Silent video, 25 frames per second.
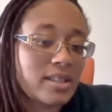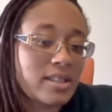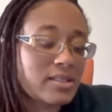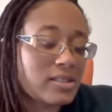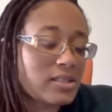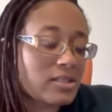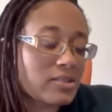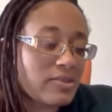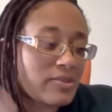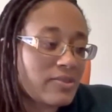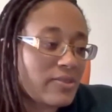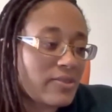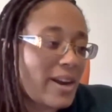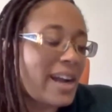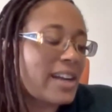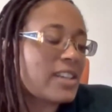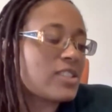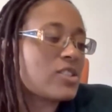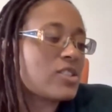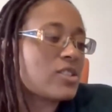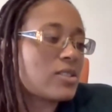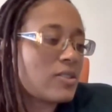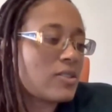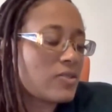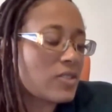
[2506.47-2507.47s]
it's a
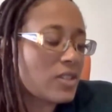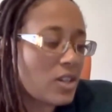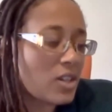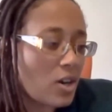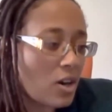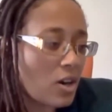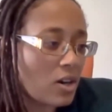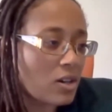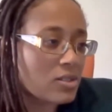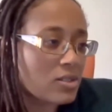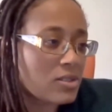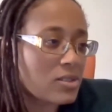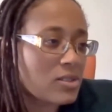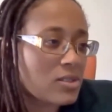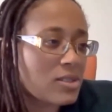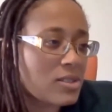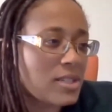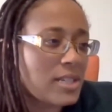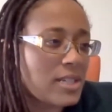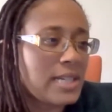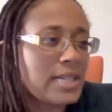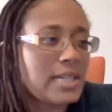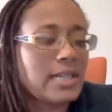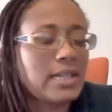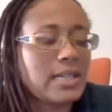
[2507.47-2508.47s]
fraction of the cost.
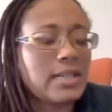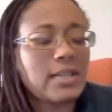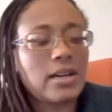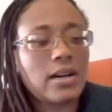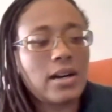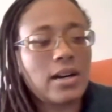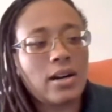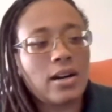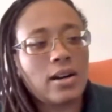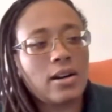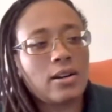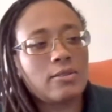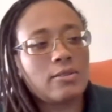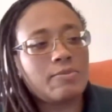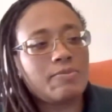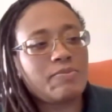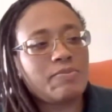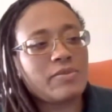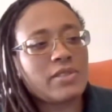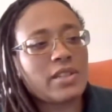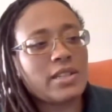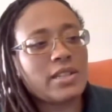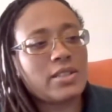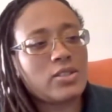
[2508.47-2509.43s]
And